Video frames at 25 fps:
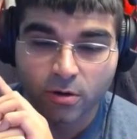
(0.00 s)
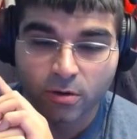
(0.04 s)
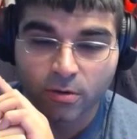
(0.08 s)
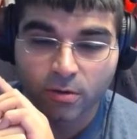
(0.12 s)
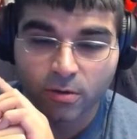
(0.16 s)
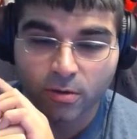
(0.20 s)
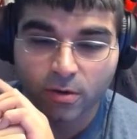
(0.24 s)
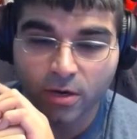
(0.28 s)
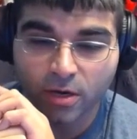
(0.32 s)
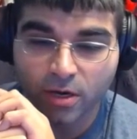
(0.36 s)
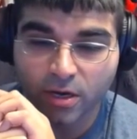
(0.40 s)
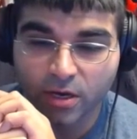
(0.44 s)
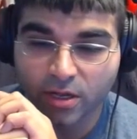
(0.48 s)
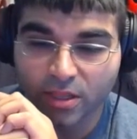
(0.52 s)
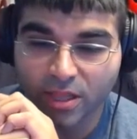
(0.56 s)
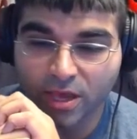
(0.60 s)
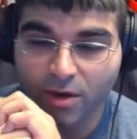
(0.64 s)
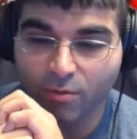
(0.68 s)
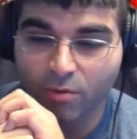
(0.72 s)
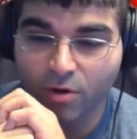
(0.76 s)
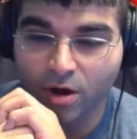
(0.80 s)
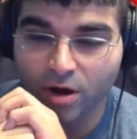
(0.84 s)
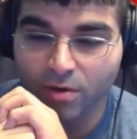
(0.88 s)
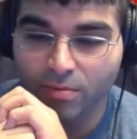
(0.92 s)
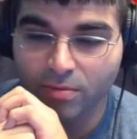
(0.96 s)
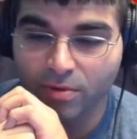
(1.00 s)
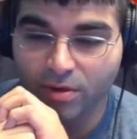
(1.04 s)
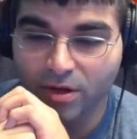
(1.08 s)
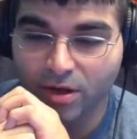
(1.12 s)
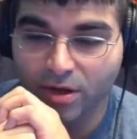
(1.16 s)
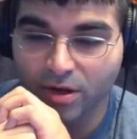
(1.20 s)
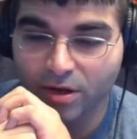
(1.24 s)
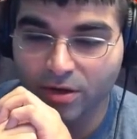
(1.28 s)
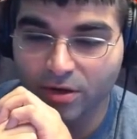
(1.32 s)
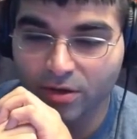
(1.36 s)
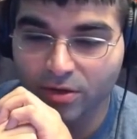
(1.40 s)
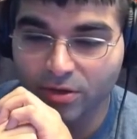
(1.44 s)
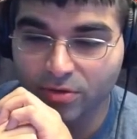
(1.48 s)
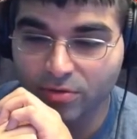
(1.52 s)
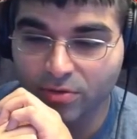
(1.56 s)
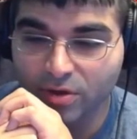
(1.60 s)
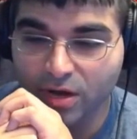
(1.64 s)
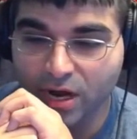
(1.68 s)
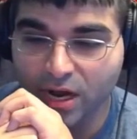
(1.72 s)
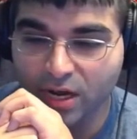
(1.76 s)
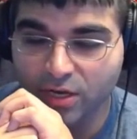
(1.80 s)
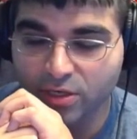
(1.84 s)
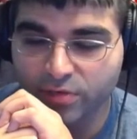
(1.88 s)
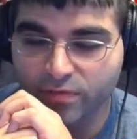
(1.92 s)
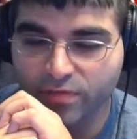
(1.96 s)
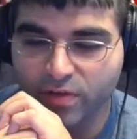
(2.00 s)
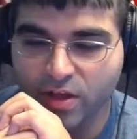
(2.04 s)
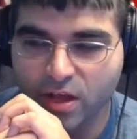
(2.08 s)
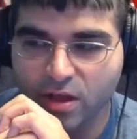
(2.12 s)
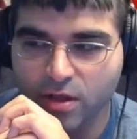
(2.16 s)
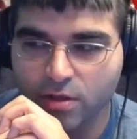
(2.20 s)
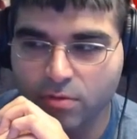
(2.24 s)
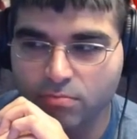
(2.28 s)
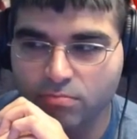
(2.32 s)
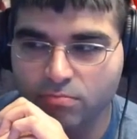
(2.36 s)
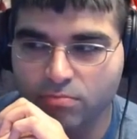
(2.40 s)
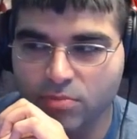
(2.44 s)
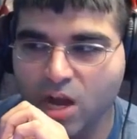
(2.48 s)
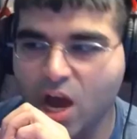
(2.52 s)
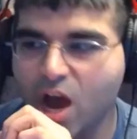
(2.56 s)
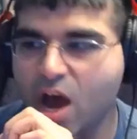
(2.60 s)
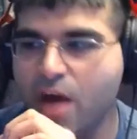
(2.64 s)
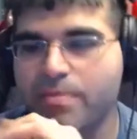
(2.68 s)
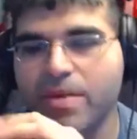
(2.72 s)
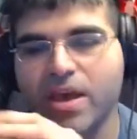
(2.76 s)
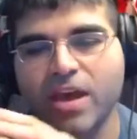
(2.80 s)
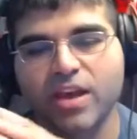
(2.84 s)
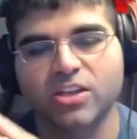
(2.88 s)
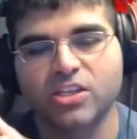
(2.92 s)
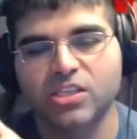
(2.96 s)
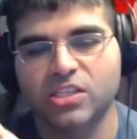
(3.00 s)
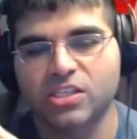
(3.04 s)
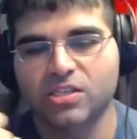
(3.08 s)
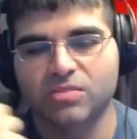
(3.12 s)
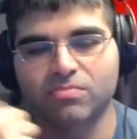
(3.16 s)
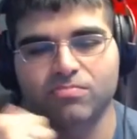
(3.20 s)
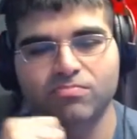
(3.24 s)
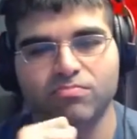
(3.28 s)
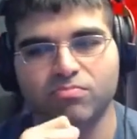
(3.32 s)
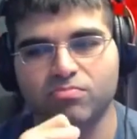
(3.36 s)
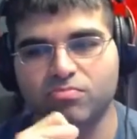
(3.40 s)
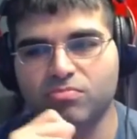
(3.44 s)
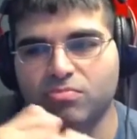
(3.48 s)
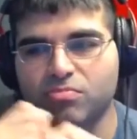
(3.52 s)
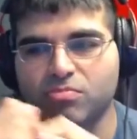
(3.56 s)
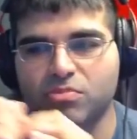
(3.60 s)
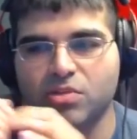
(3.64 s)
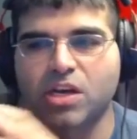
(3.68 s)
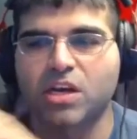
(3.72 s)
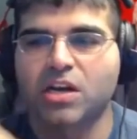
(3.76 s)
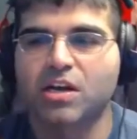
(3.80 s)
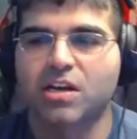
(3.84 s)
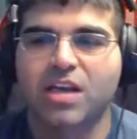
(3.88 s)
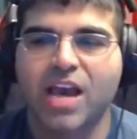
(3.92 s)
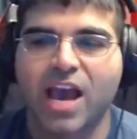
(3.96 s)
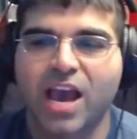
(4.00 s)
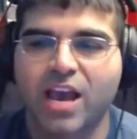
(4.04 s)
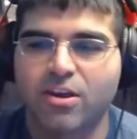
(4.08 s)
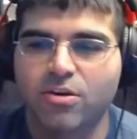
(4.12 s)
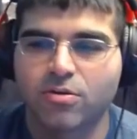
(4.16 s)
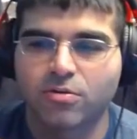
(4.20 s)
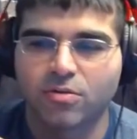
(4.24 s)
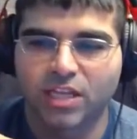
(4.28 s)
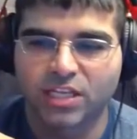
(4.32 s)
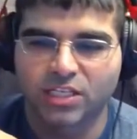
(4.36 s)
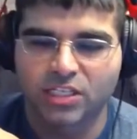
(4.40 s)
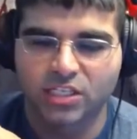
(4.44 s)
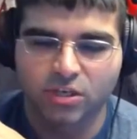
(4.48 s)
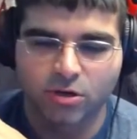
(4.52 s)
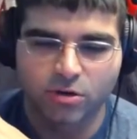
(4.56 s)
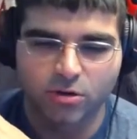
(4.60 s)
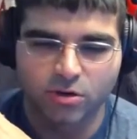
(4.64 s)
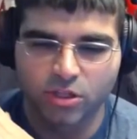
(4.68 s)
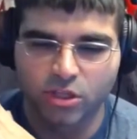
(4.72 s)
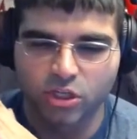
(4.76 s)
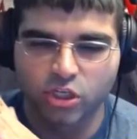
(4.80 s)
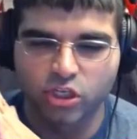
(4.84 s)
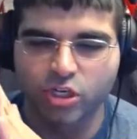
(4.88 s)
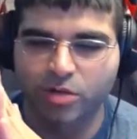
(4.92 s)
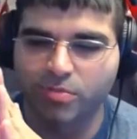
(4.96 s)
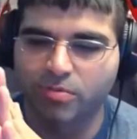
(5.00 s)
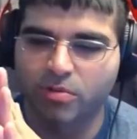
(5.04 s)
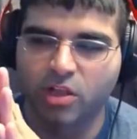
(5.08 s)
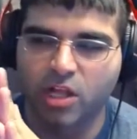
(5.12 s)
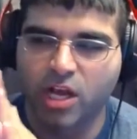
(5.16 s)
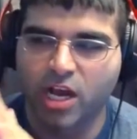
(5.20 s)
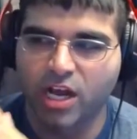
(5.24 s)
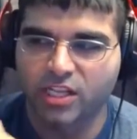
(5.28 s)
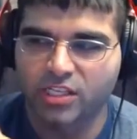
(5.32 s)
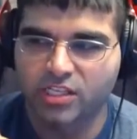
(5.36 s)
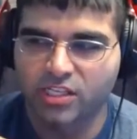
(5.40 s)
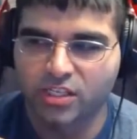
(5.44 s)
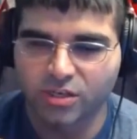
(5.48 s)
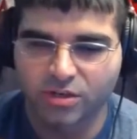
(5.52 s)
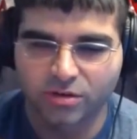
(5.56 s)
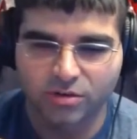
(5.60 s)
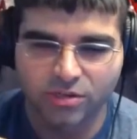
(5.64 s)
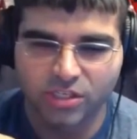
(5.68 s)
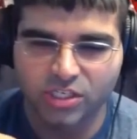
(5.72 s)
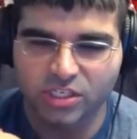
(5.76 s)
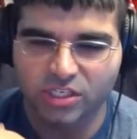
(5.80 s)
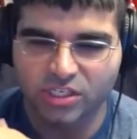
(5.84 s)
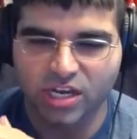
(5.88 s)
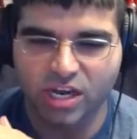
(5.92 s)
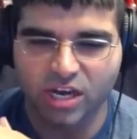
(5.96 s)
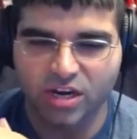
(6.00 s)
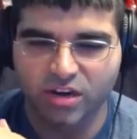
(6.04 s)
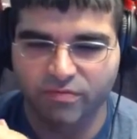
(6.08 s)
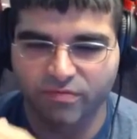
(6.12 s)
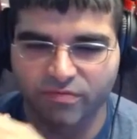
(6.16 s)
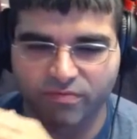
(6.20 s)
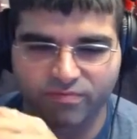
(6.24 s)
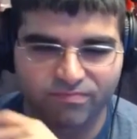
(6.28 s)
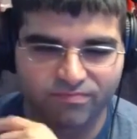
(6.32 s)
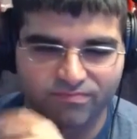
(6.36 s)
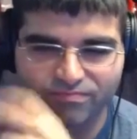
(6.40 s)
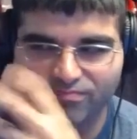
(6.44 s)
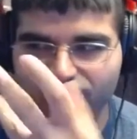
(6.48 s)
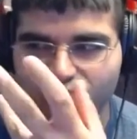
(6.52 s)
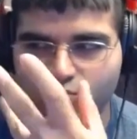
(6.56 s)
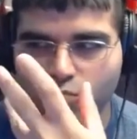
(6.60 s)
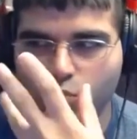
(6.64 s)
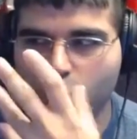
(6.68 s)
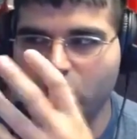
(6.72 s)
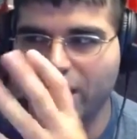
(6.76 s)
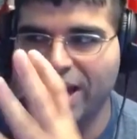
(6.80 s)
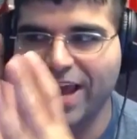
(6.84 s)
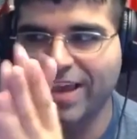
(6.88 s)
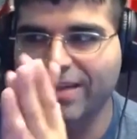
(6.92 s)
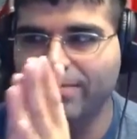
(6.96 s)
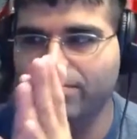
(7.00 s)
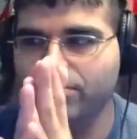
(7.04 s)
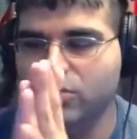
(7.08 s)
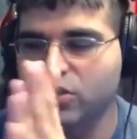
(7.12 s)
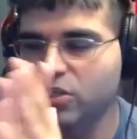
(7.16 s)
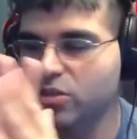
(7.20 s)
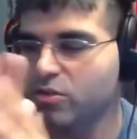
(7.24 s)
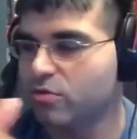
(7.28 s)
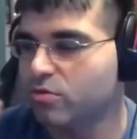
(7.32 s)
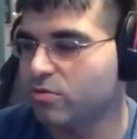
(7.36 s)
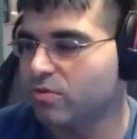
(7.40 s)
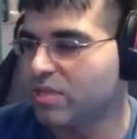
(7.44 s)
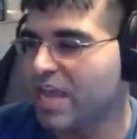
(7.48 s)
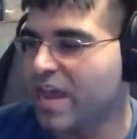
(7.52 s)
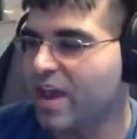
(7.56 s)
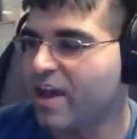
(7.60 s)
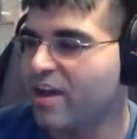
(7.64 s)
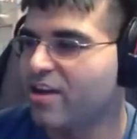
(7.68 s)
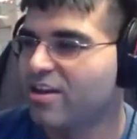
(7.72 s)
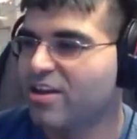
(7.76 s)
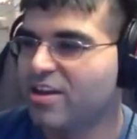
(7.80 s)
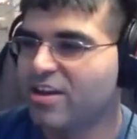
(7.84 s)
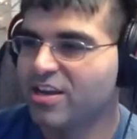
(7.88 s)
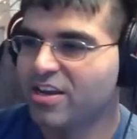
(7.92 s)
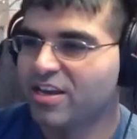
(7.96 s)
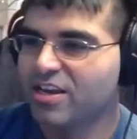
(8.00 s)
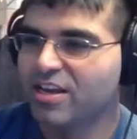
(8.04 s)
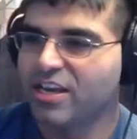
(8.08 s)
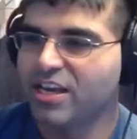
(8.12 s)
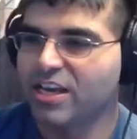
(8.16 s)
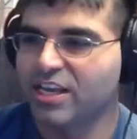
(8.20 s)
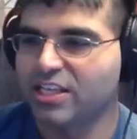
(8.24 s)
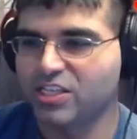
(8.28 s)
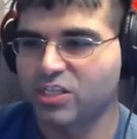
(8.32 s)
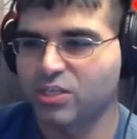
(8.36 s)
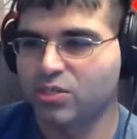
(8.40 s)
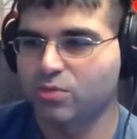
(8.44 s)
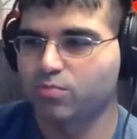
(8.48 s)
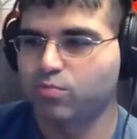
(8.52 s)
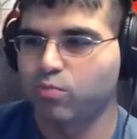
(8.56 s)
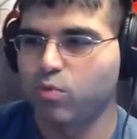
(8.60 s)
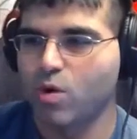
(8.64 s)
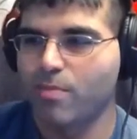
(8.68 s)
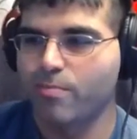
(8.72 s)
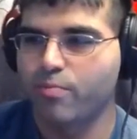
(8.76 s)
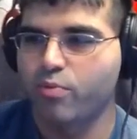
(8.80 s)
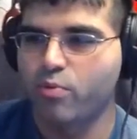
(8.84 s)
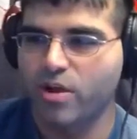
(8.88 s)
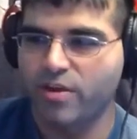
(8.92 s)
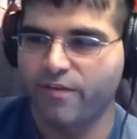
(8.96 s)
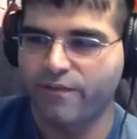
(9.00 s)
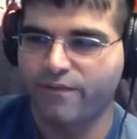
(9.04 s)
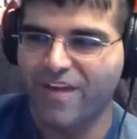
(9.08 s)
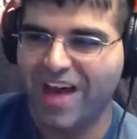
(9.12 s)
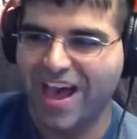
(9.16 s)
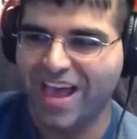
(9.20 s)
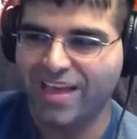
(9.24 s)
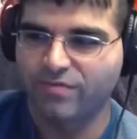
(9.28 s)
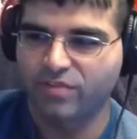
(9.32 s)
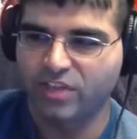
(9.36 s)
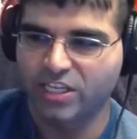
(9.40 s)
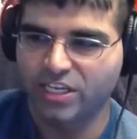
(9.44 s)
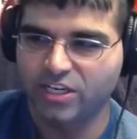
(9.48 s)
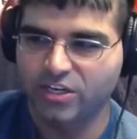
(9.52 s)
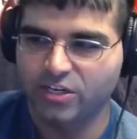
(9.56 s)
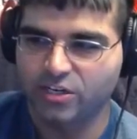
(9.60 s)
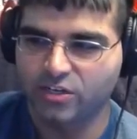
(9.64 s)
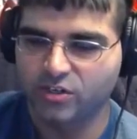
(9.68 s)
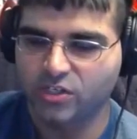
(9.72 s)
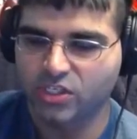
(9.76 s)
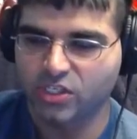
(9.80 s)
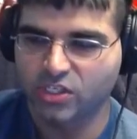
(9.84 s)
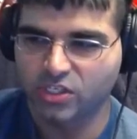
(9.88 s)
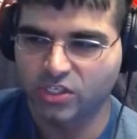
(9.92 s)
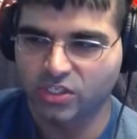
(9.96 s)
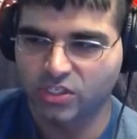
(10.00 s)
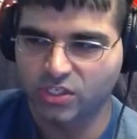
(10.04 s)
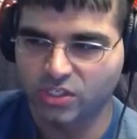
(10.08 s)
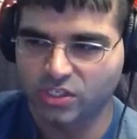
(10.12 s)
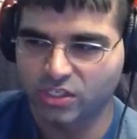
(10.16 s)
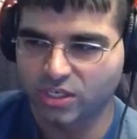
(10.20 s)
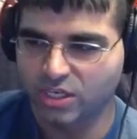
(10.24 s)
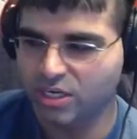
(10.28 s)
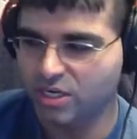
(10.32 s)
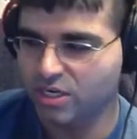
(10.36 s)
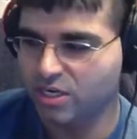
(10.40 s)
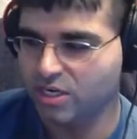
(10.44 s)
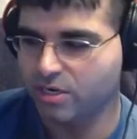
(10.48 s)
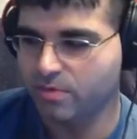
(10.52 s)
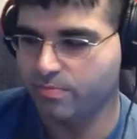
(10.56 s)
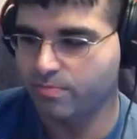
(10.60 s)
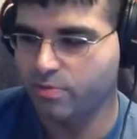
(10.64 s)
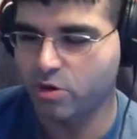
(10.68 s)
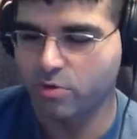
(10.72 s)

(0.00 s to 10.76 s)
That water, are you a hydrophile? Nah, man, just a guy who likes to go to the gym a lot, so it's just kind of what I do. Yeah, it's 1.5 liters per